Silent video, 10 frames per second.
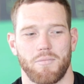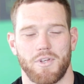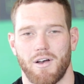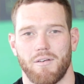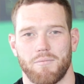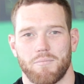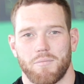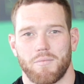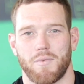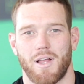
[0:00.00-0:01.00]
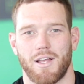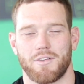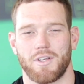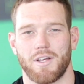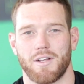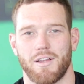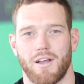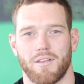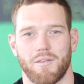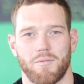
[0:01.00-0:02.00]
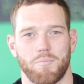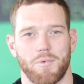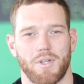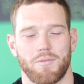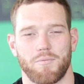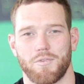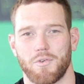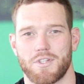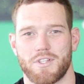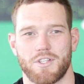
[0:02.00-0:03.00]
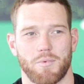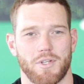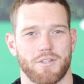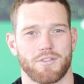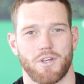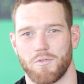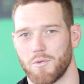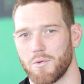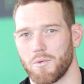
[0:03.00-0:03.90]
yeah, I like to get it done before the 6 minutes is over